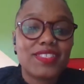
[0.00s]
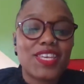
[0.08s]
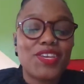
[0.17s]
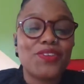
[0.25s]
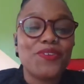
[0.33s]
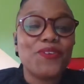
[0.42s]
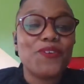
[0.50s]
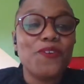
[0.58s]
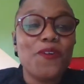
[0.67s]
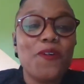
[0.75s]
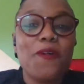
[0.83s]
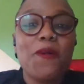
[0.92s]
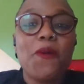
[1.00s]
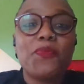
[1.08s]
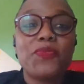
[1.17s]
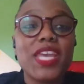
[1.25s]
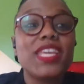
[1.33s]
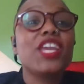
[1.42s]
to
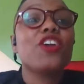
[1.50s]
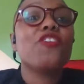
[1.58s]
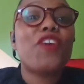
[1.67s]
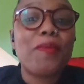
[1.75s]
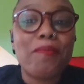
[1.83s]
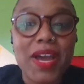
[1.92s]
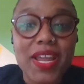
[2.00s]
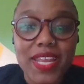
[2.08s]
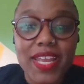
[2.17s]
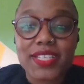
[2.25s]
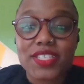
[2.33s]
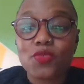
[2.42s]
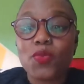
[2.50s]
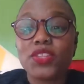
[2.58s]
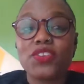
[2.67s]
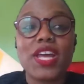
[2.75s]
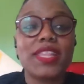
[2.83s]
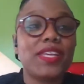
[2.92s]
take care of our money as to whether or
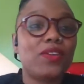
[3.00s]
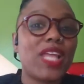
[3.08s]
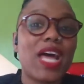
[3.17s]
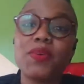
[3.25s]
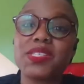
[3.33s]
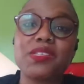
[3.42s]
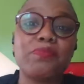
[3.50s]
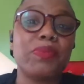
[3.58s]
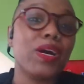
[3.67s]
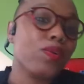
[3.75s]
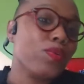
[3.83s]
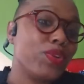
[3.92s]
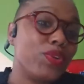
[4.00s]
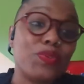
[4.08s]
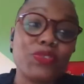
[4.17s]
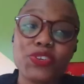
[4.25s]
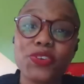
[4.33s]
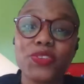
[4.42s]
not they allow us to borrow to do
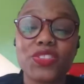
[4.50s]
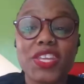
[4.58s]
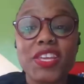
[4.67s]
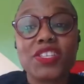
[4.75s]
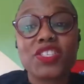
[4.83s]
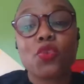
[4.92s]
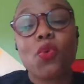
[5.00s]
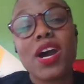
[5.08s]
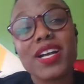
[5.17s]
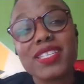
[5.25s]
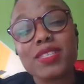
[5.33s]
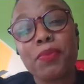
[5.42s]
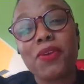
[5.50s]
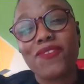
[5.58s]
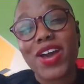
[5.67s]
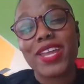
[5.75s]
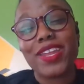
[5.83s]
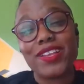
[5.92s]
certain things. So us
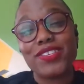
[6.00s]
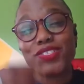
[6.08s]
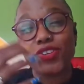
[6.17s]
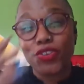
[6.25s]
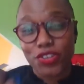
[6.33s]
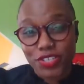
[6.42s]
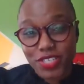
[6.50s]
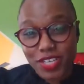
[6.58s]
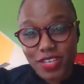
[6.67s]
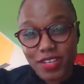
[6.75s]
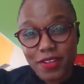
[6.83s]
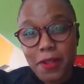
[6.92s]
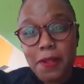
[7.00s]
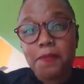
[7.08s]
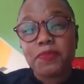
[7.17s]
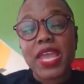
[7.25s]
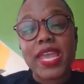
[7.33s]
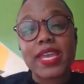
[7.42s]
providing certainty
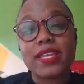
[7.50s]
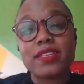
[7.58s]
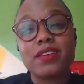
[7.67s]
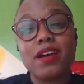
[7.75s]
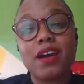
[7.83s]
and